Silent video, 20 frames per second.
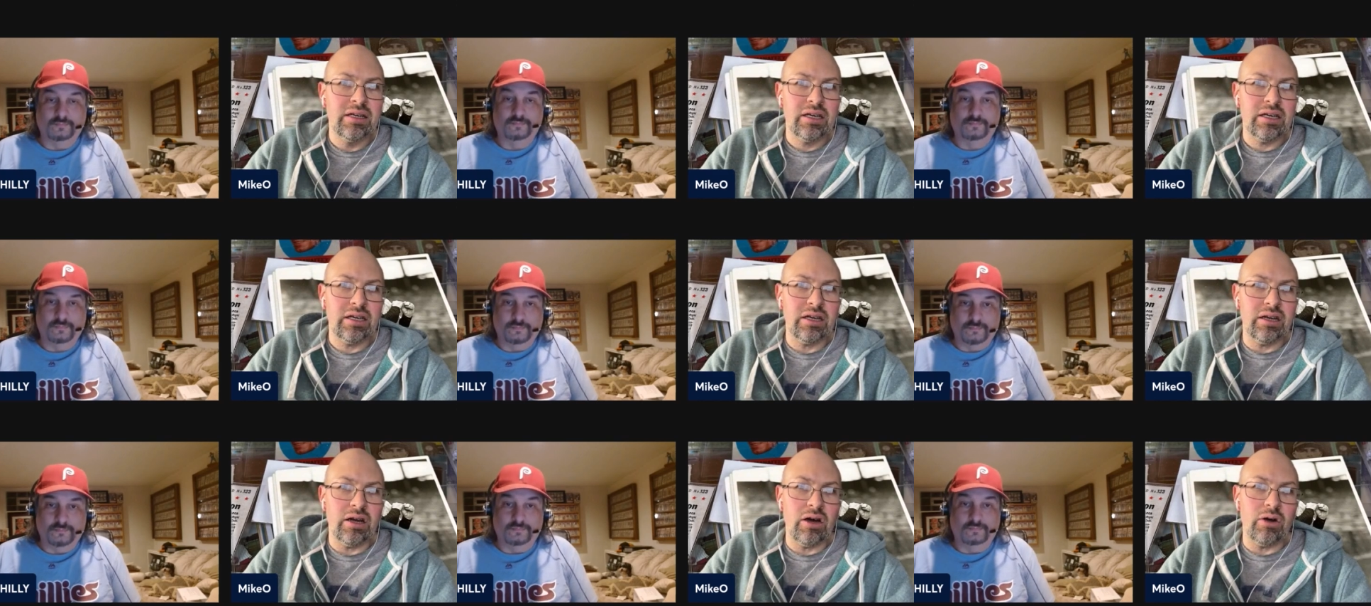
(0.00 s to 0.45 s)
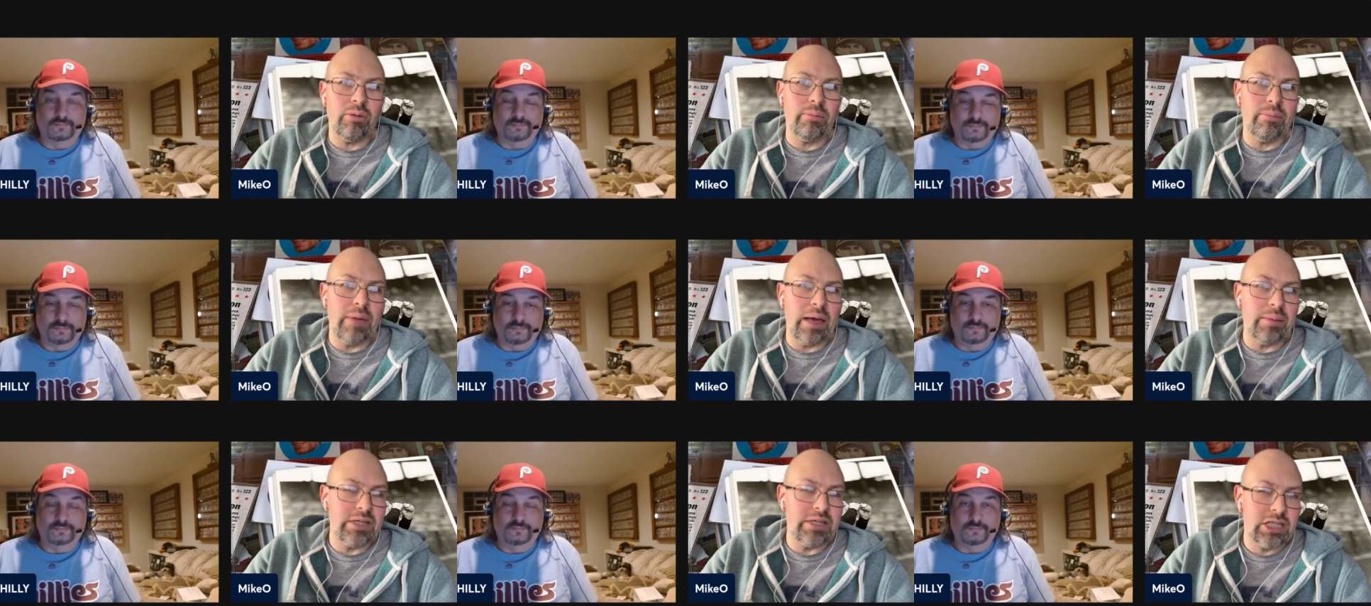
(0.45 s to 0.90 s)
Speaker 1: you know
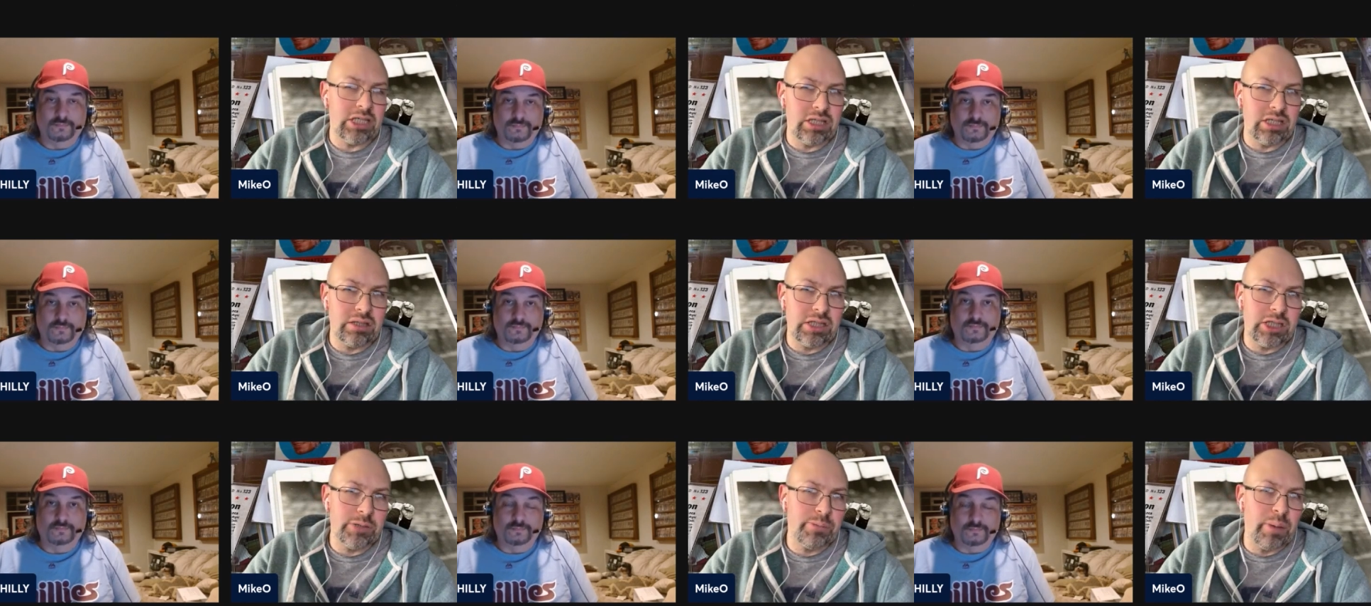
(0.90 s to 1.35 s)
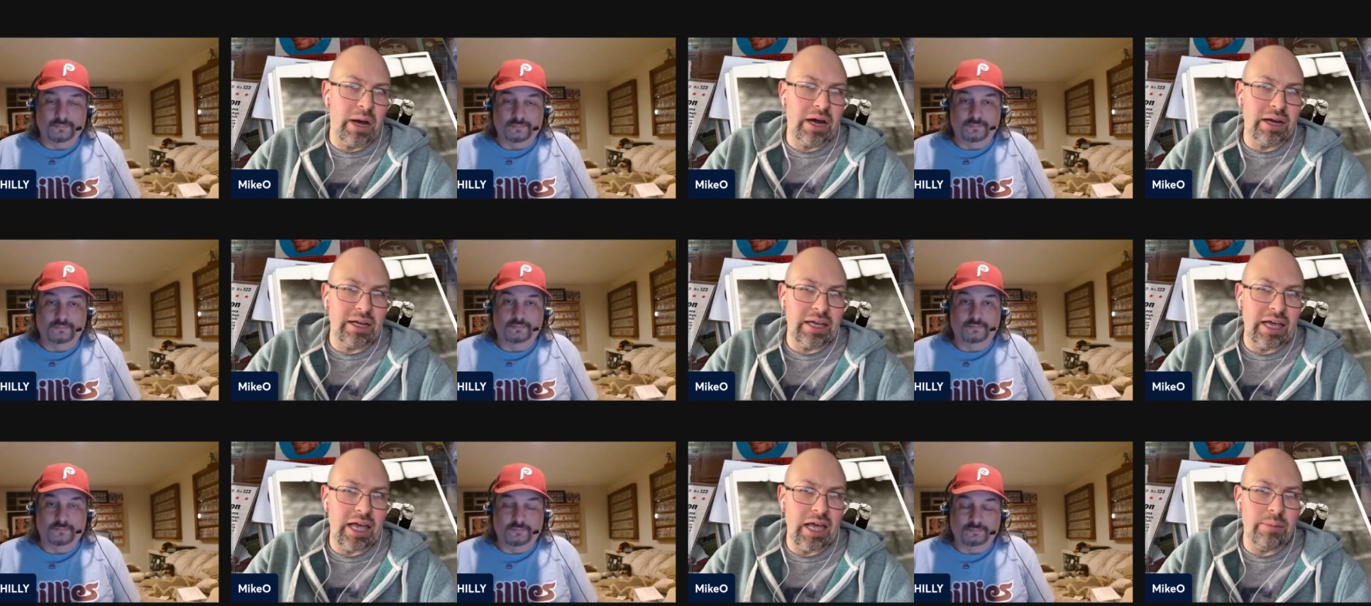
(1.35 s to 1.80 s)
maybe spot
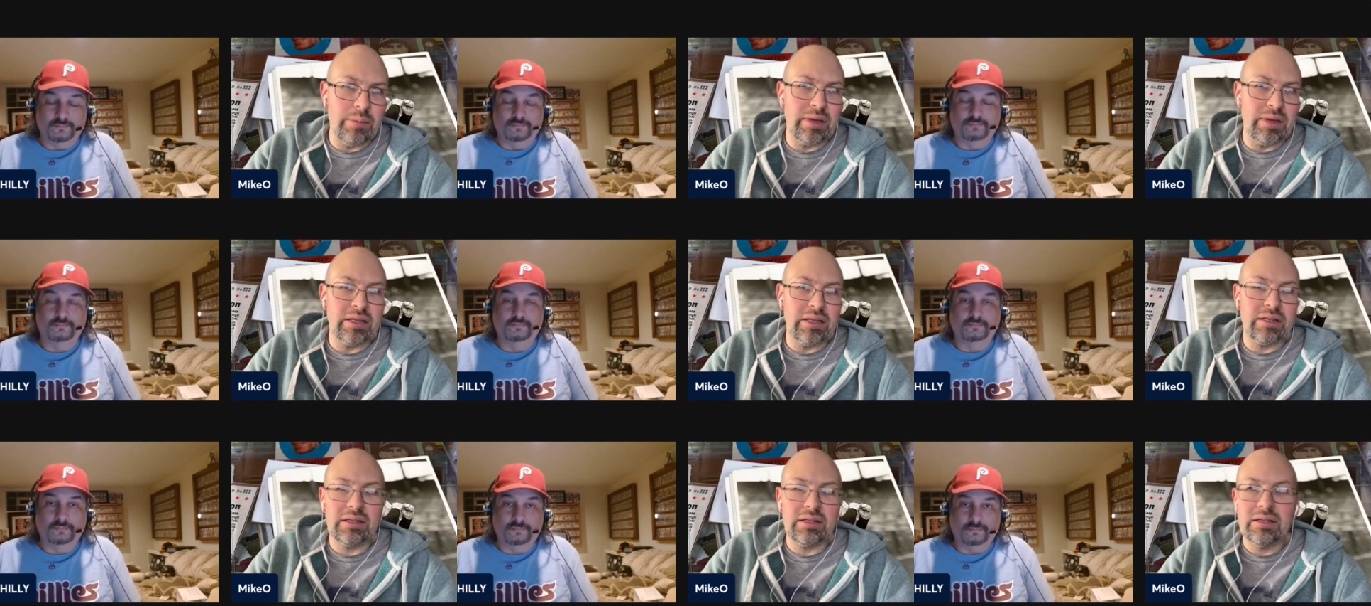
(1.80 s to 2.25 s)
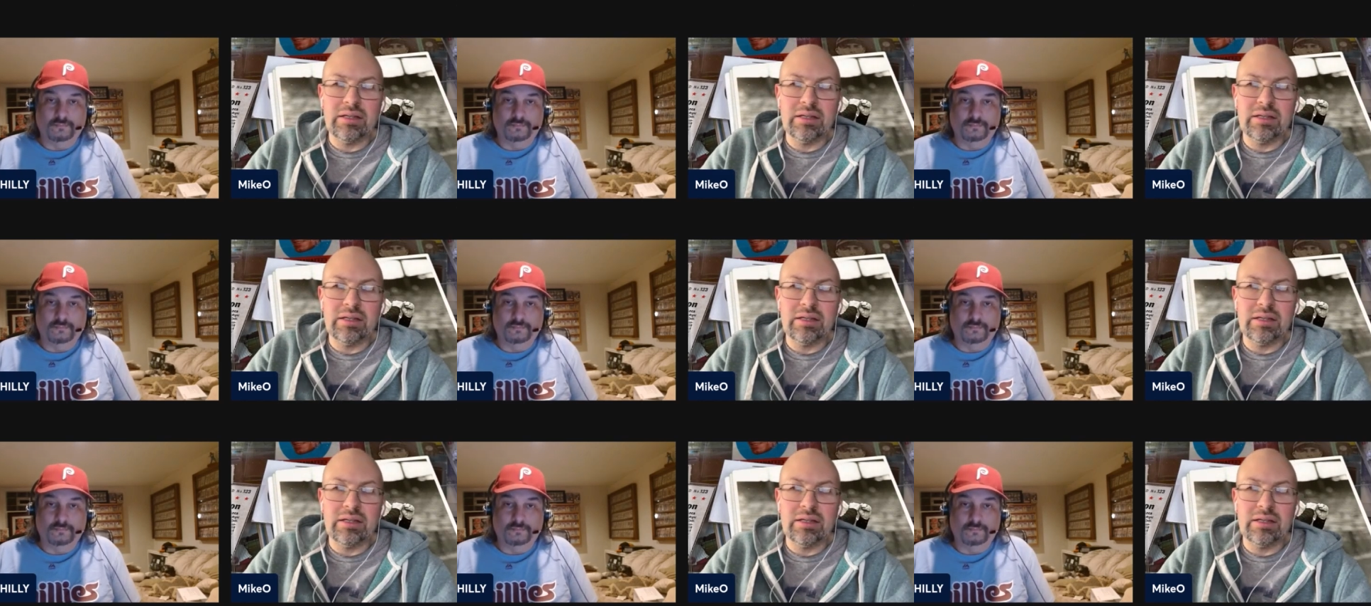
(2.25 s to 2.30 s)
a game at